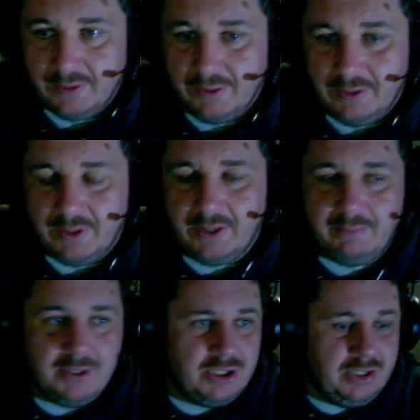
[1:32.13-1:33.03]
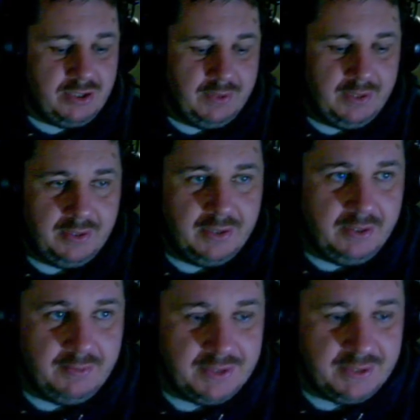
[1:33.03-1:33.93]
Now he mentioned this one, it
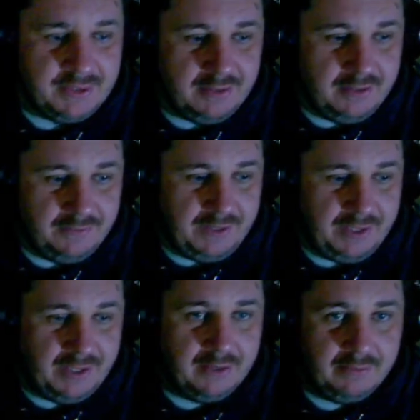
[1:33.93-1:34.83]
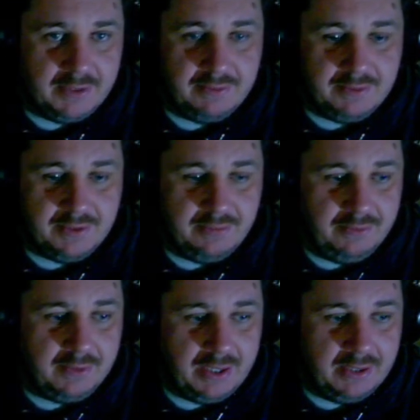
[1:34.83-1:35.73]
was a fake cannon rush, there was no
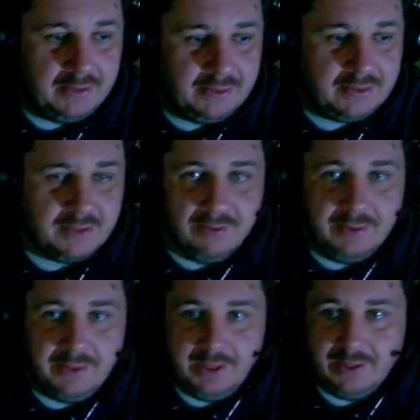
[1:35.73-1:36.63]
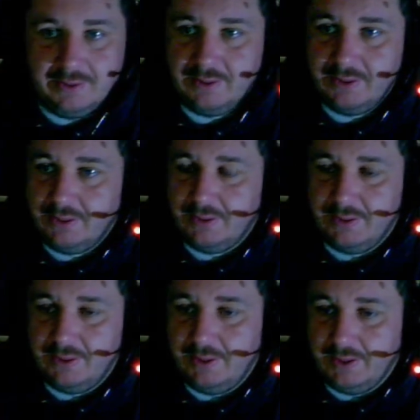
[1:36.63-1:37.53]
real cannons going down.
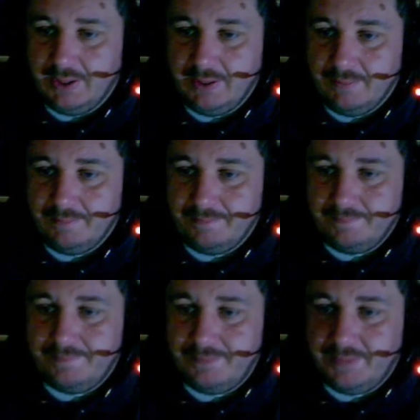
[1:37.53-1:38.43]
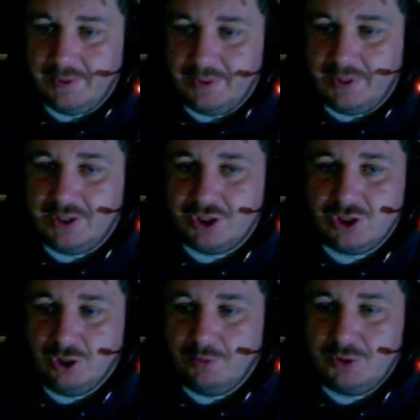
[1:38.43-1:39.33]
I think it's just
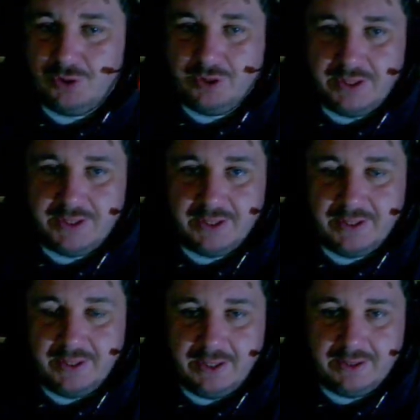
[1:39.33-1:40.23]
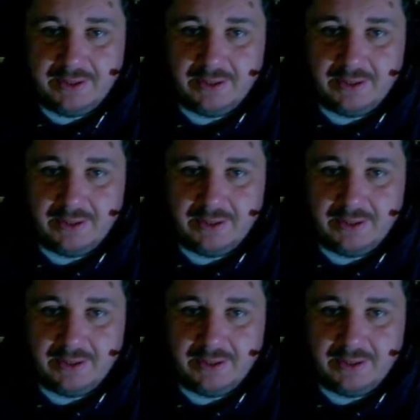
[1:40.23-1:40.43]
an opportunistic thing